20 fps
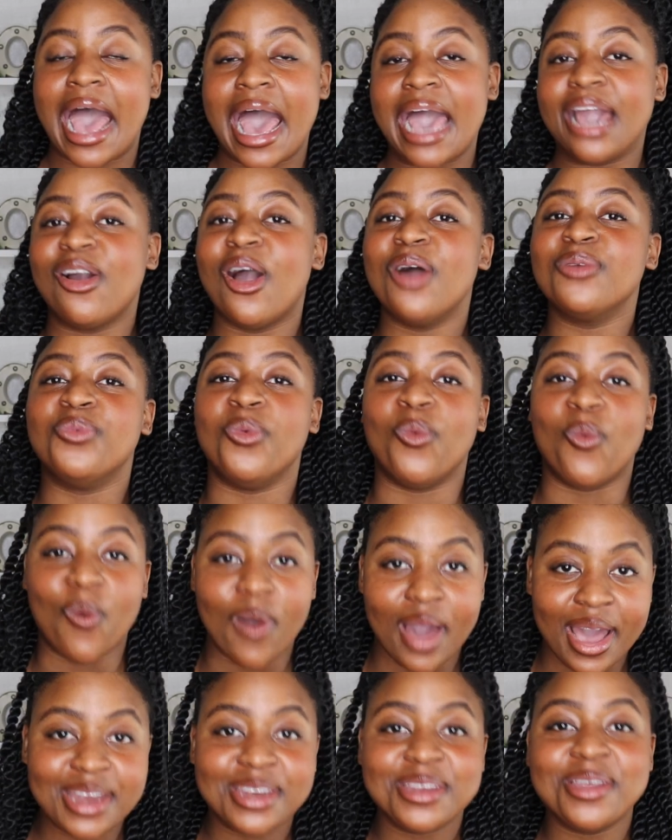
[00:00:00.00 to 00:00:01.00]
I got
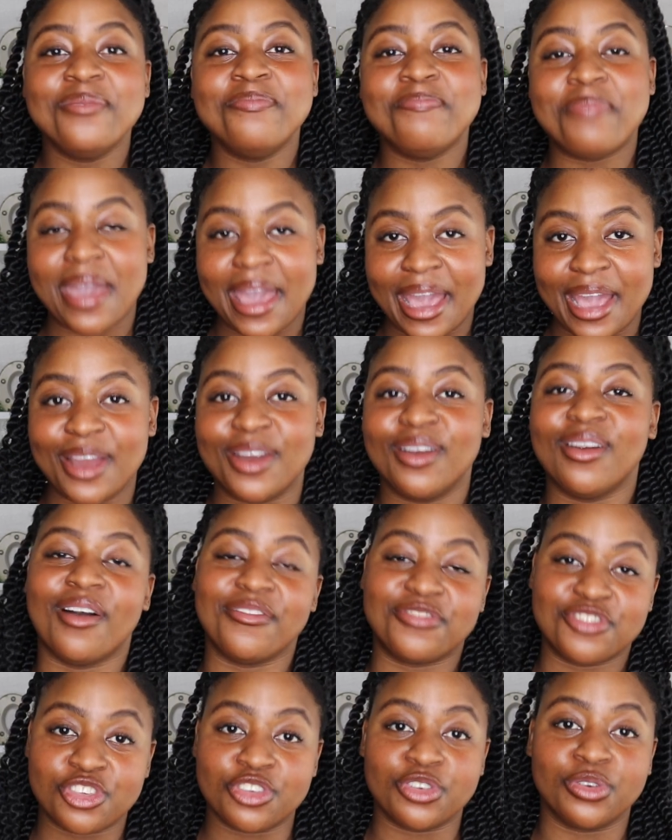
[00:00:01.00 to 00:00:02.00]
one pair
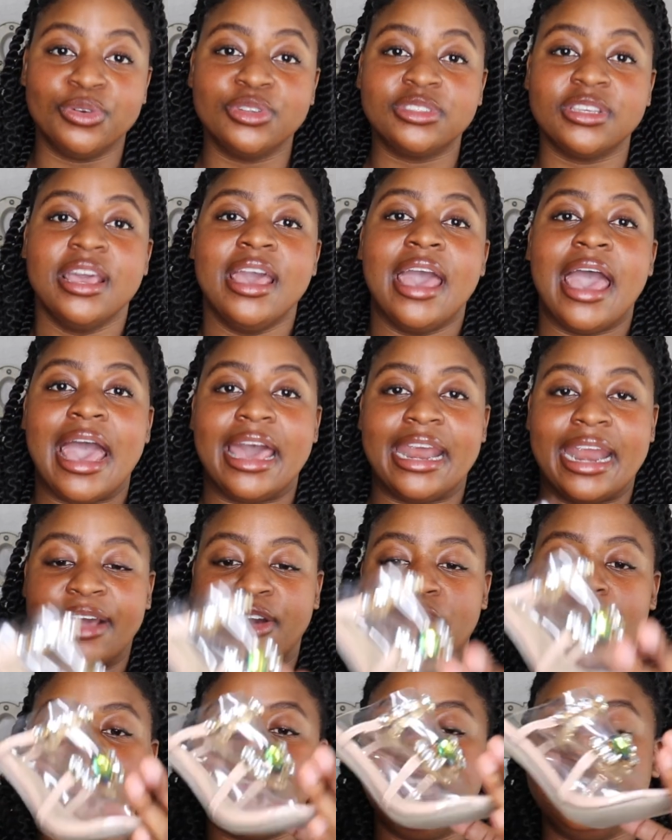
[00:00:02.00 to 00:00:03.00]
of shoes and
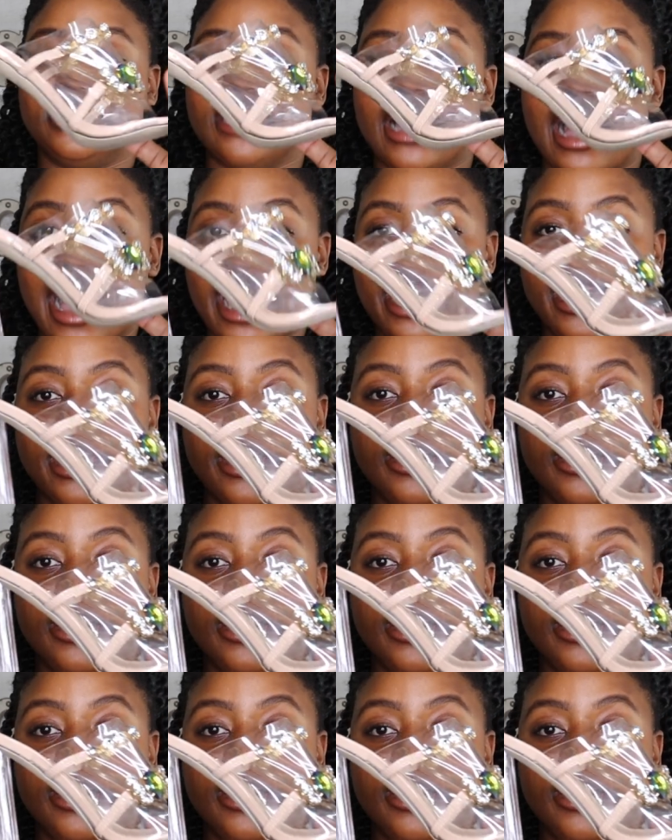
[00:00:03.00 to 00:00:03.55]
I got these high